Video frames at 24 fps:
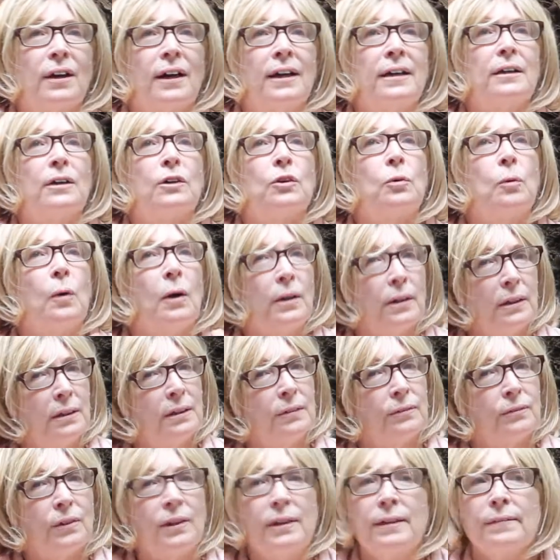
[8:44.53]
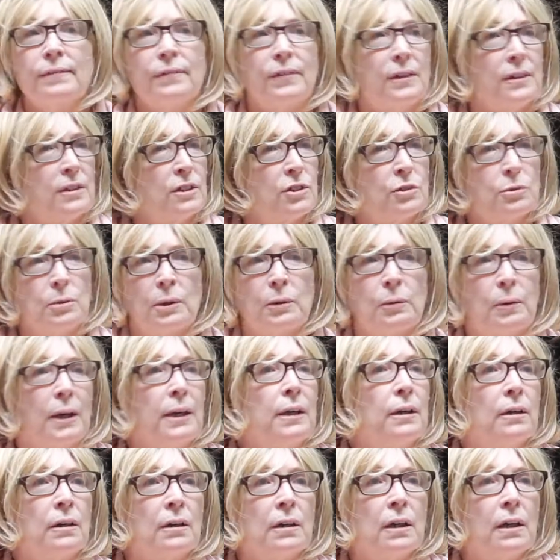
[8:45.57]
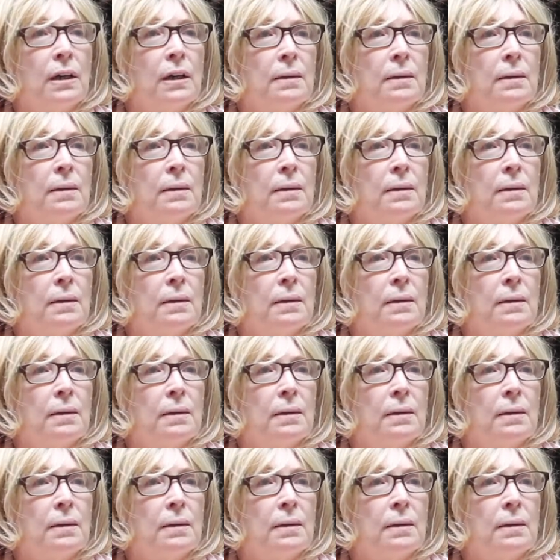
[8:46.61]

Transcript: and a quality of life that is required